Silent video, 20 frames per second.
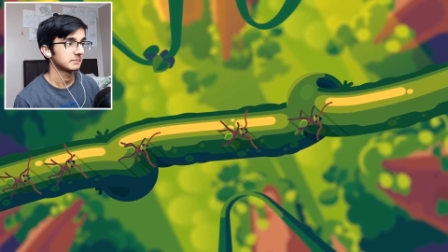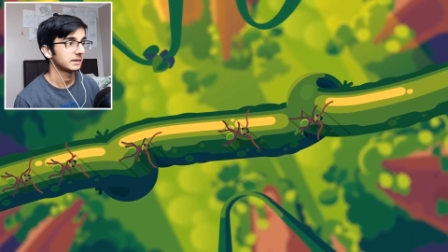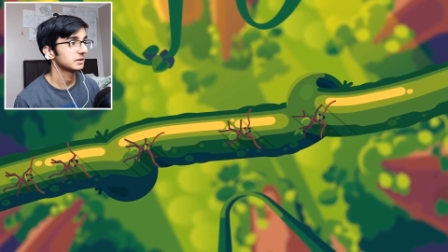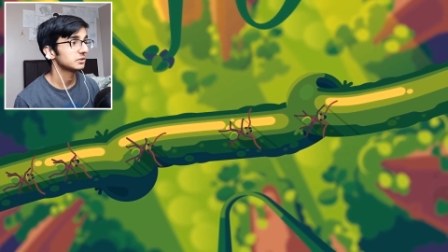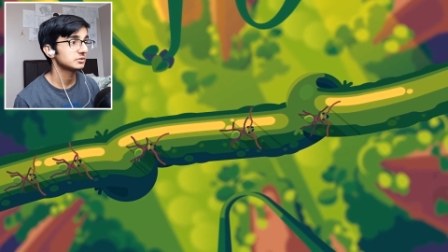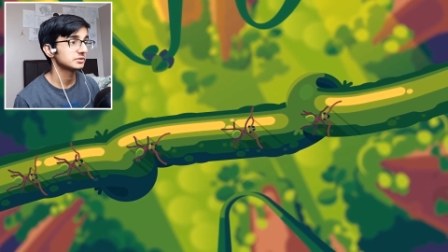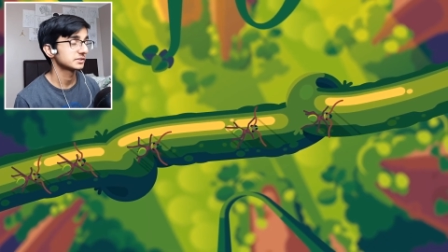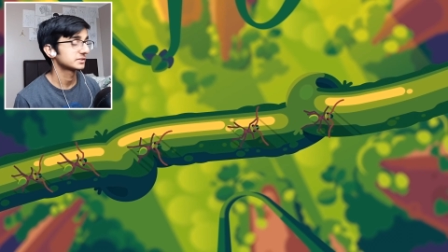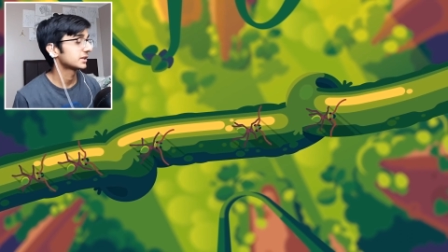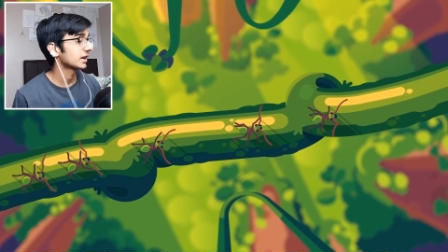every plant
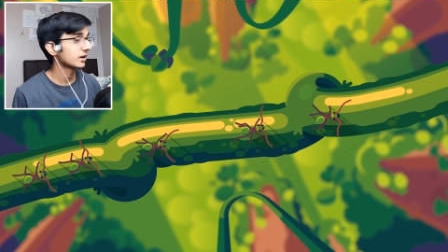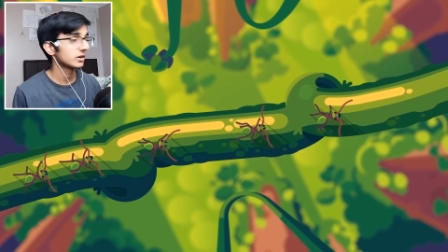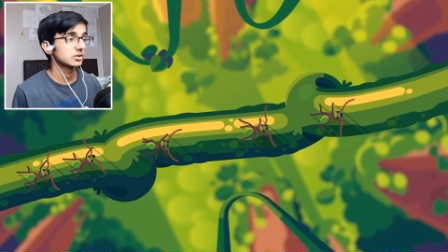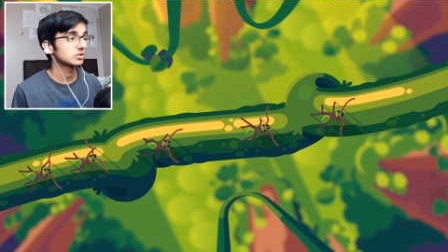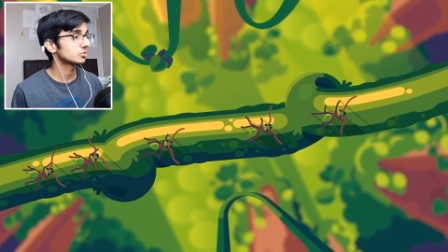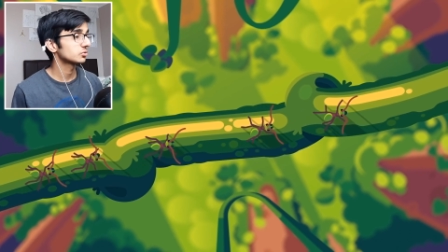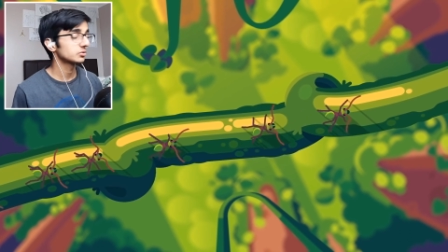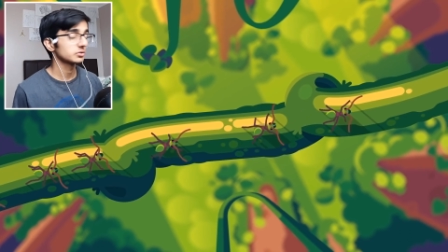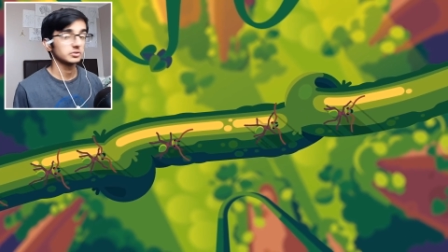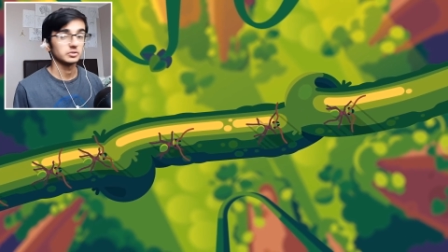they can reach. They're
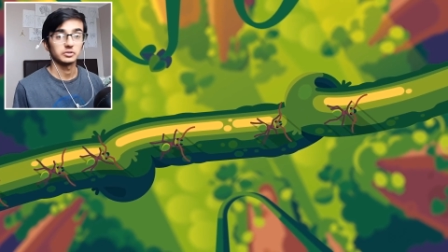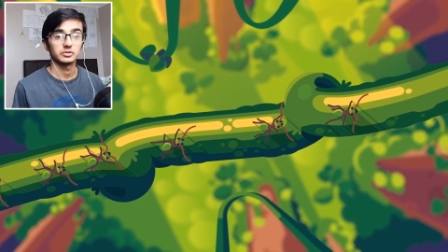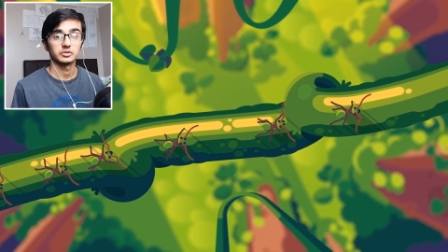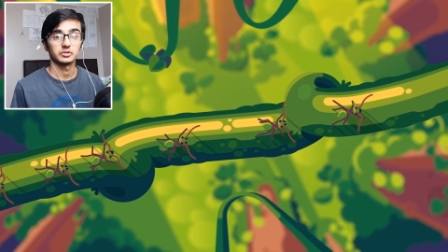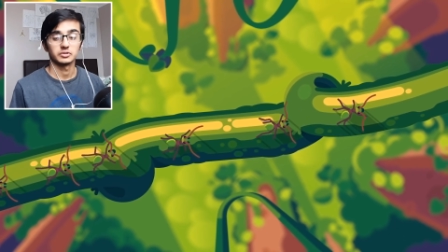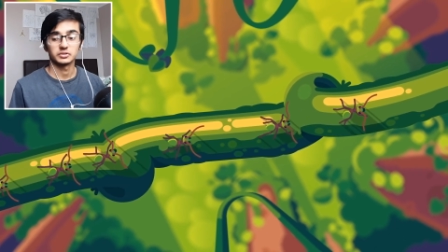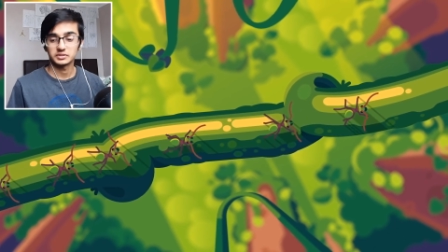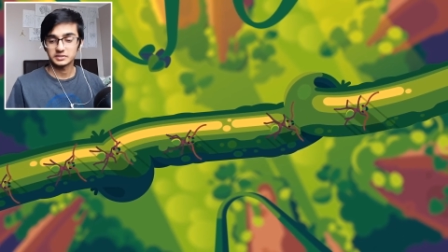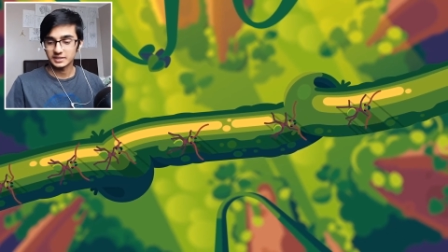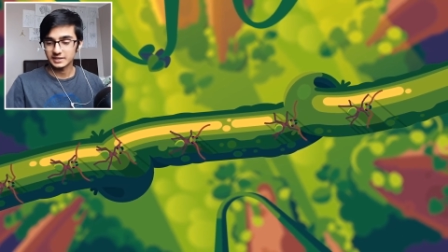territorial, you
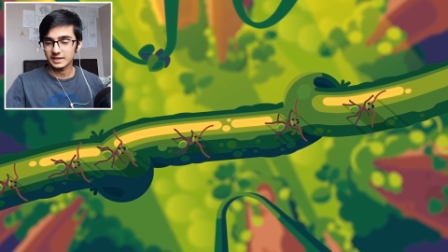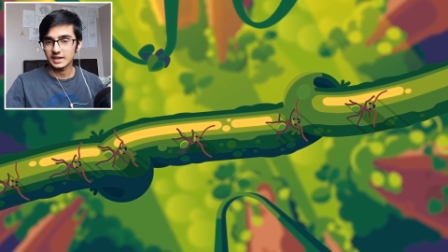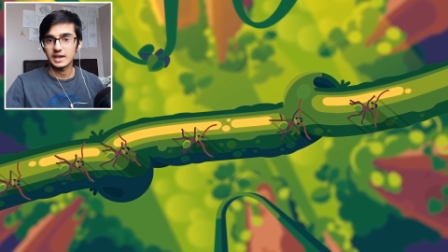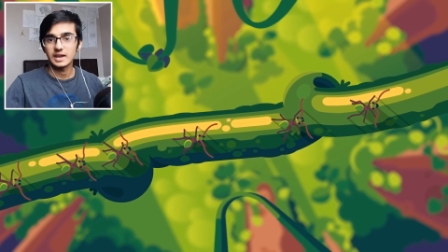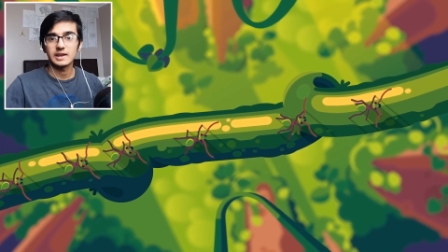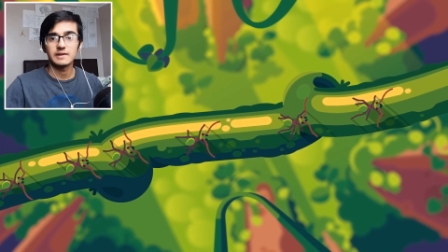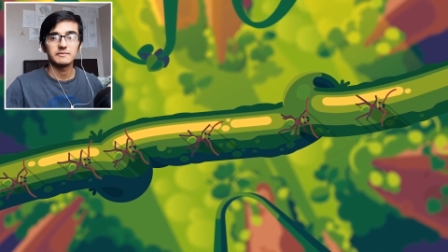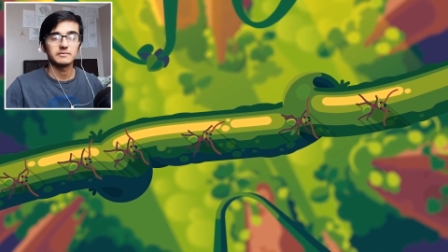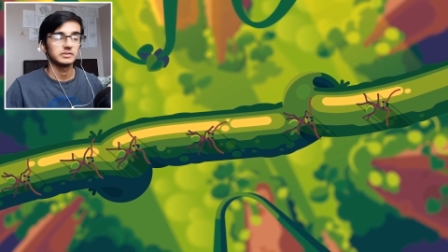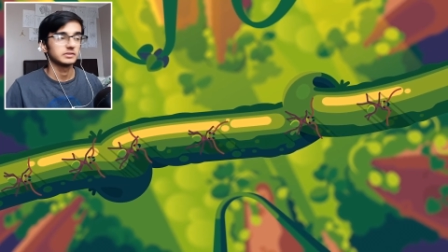know, they take
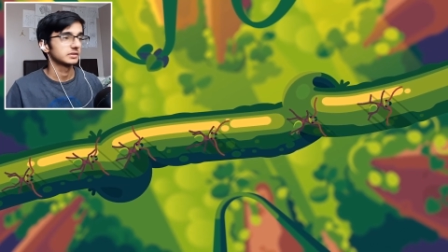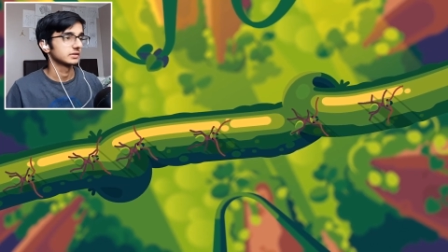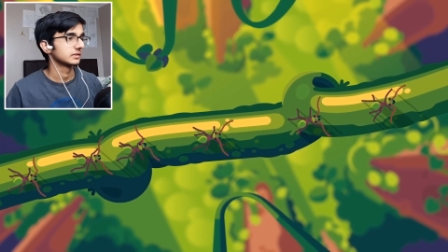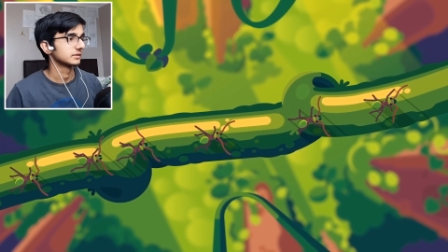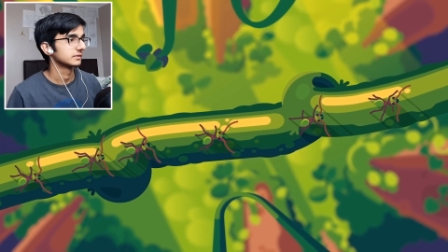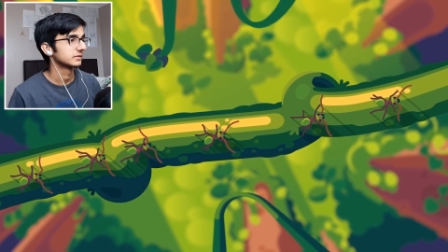everything.